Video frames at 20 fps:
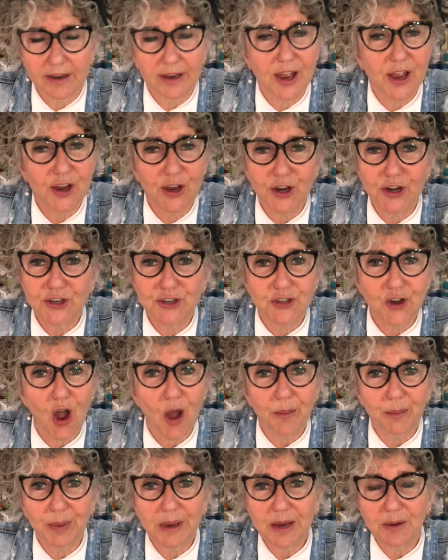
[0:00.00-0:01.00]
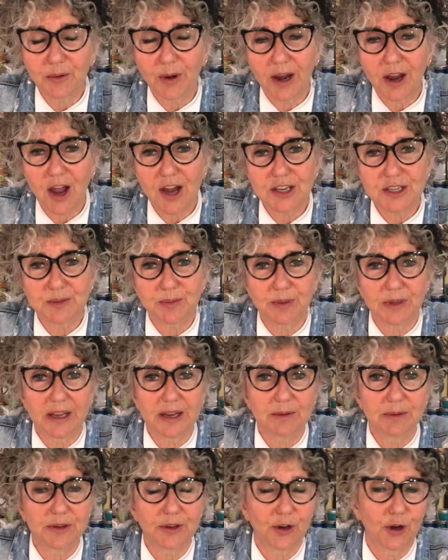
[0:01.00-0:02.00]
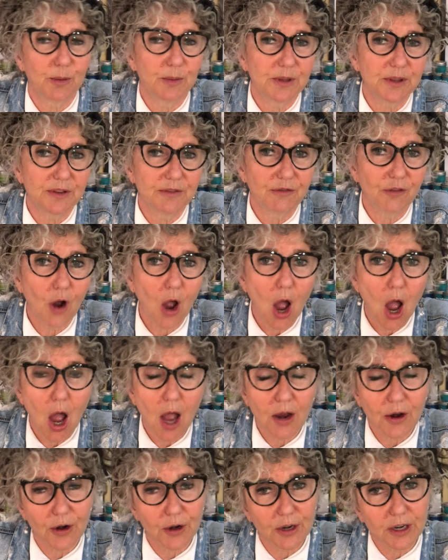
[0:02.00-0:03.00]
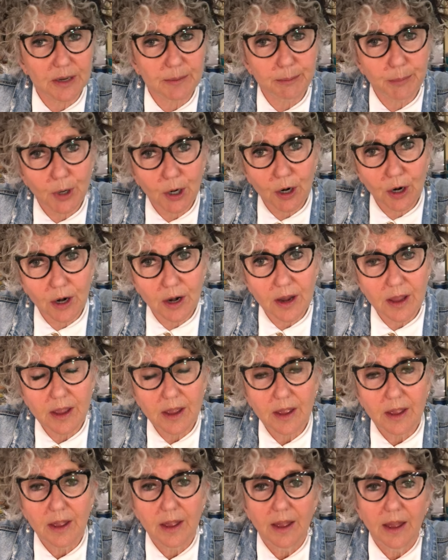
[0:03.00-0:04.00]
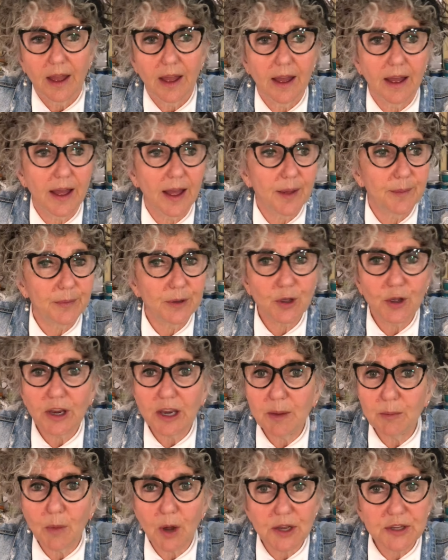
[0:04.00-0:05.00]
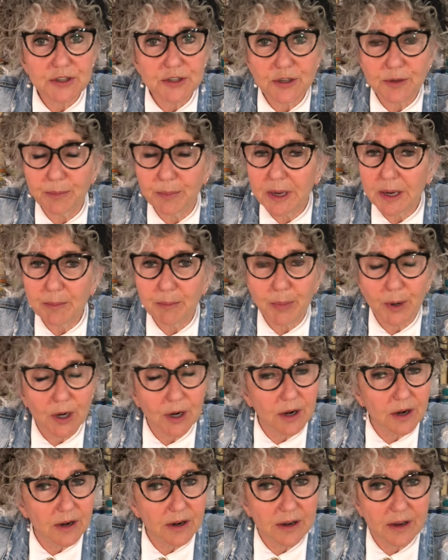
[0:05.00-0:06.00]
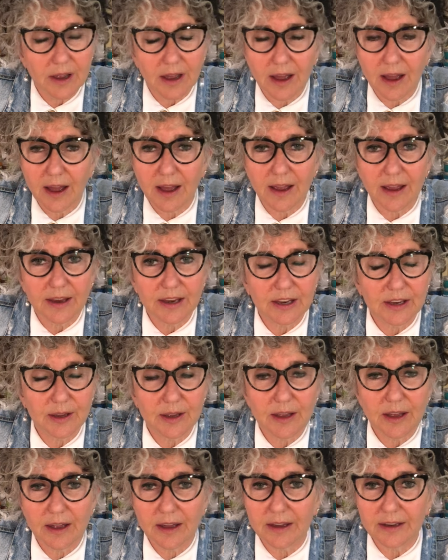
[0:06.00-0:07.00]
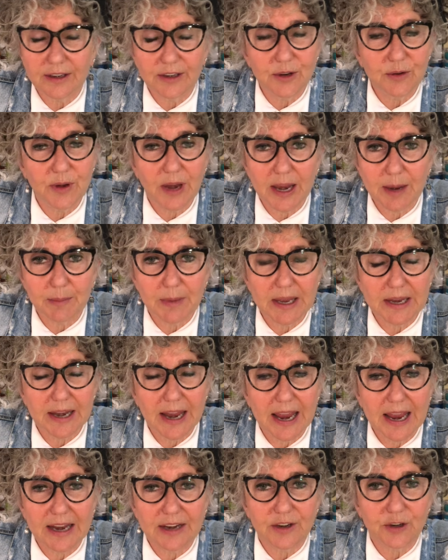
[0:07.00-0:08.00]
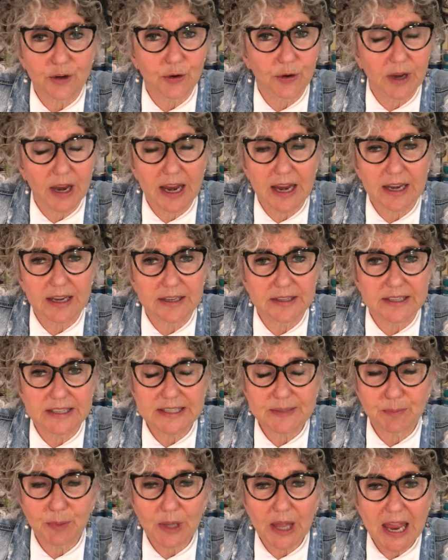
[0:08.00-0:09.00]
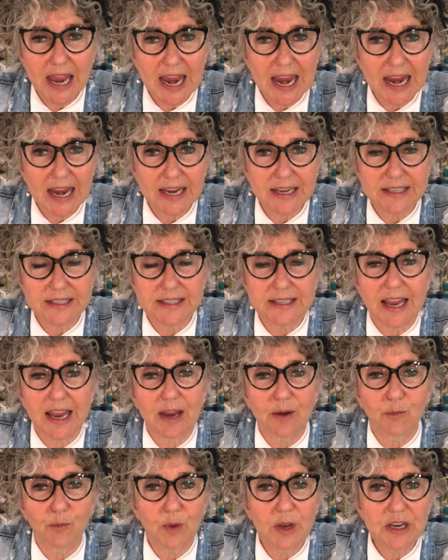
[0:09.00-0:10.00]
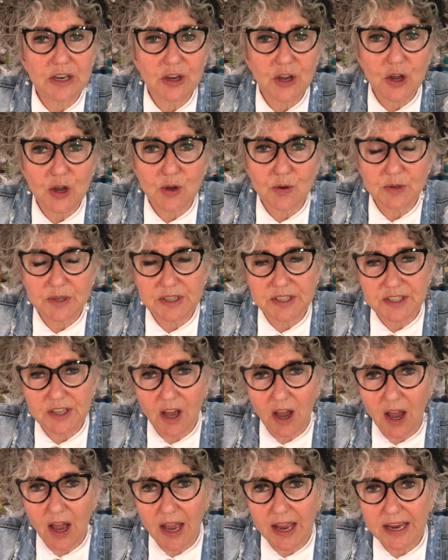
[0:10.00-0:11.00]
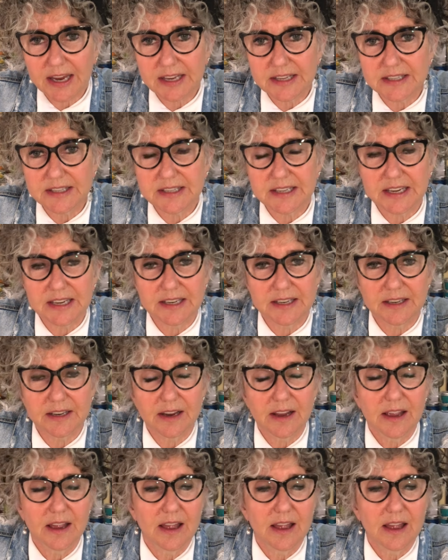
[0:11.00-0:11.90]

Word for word: could a job be where I got to play with Kermit the Frog, Ernie and Bert, um, Cookie Monster, Big Bird, uh, uh, you name it, and create displays and window designs. And